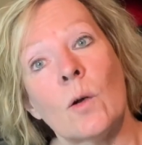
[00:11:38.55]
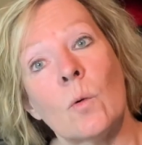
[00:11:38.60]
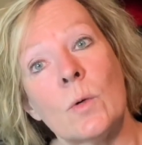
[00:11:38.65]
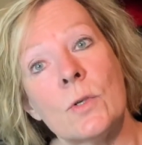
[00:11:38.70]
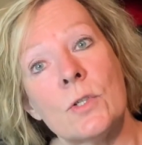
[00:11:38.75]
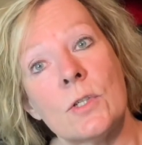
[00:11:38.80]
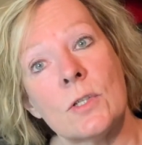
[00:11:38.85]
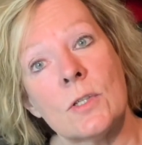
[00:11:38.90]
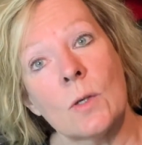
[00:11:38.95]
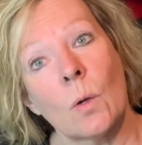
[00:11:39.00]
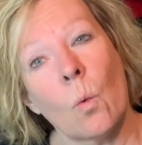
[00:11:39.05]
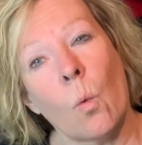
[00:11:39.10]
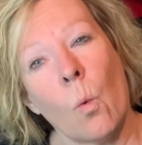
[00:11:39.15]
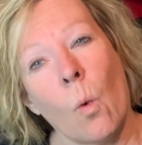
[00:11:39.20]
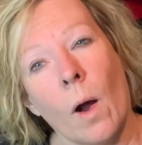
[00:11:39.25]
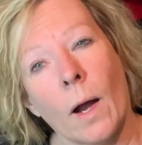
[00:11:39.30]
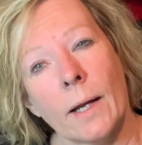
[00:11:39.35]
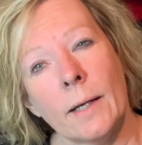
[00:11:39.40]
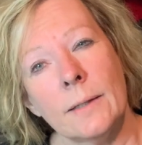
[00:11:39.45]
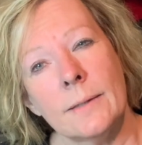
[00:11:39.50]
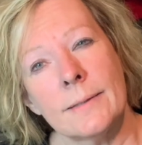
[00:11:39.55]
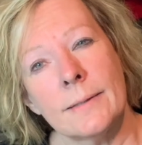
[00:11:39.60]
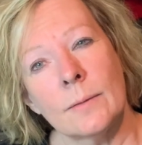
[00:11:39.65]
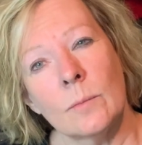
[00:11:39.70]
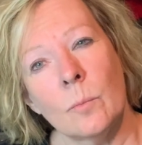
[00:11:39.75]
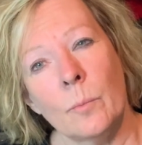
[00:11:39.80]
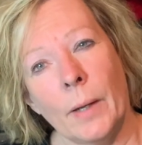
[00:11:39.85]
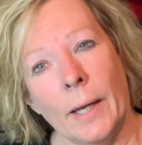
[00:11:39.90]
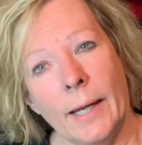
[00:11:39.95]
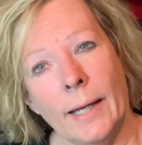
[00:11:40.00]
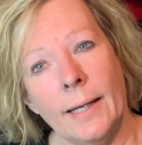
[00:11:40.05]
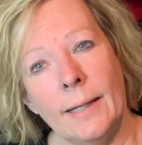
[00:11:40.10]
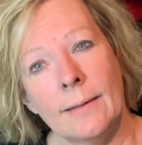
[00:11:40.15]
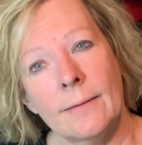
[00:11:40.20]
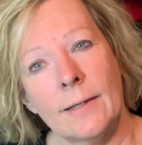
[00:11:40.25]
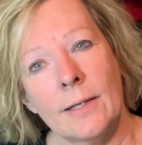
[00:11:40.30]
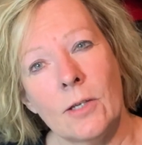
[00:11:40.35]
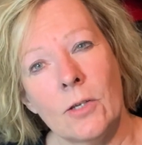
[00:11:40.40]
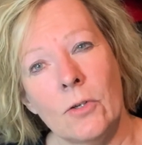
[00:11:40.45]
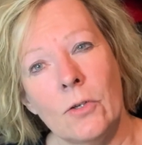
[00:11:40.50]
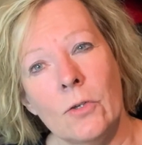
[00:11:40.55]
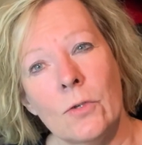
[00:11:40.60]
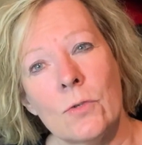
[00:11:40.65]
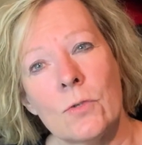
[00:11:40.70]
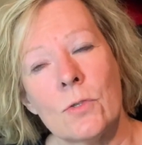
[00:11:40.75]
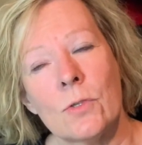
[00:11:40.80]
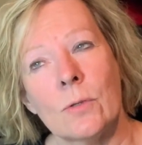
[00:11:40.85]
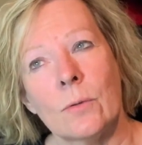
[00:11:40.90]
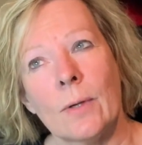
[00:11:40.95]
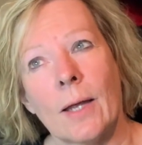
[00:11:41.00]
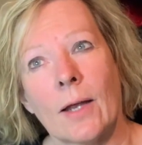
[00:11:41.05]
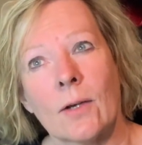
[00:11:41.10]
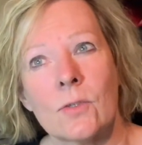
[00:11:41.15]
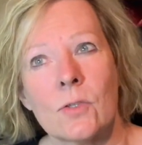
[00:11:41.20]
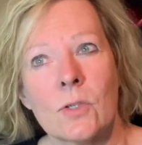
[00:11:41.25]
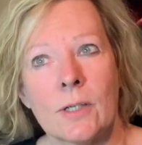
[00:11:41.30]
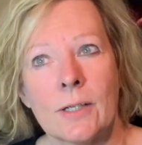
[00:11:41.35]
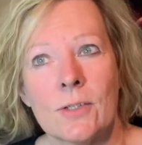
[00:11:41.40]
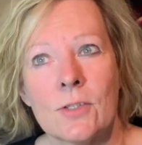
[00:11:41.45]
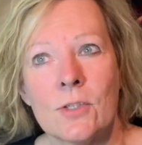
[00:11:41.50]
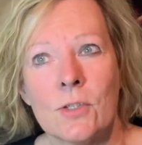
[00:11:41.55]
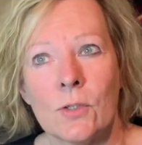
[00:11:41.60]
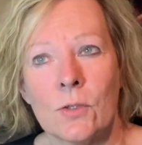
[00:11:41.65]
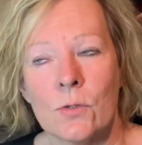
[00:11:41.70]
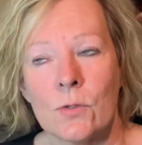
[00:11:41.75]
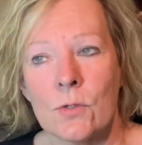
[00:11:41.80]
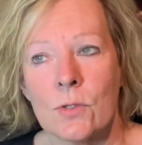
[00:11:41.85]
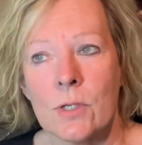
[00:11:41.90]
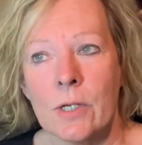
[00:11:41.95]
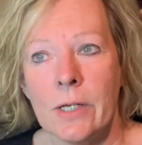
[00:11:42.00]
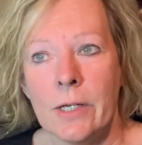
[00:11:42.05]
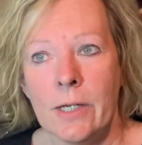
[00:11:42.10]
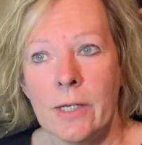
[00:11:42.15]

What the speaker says: which is a white paint that you use to, actually it's used